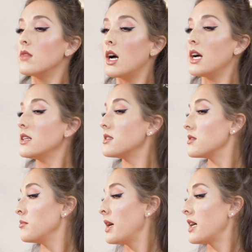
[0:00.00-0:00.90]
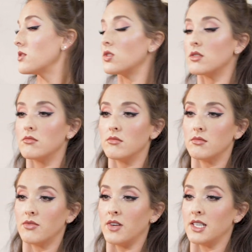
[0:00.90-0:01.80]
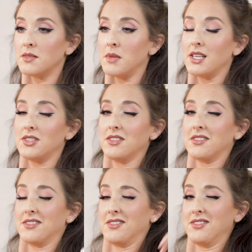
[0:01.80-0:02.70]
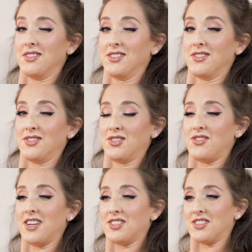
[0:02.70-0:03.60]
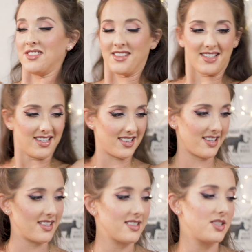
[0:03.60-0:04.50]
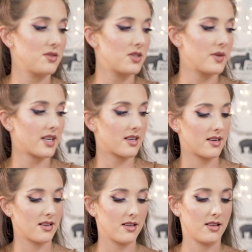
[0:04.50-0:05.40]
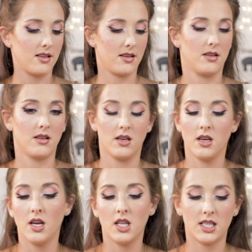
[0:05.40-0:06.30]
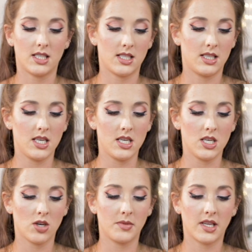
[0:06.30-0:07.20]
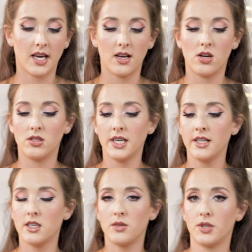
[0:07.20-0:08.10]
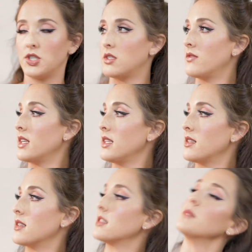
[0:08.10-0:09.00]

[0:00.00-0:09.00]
Eyes match, face matches, stretch. Do it quick. This is the Urban Decay All Nighter, which is funny because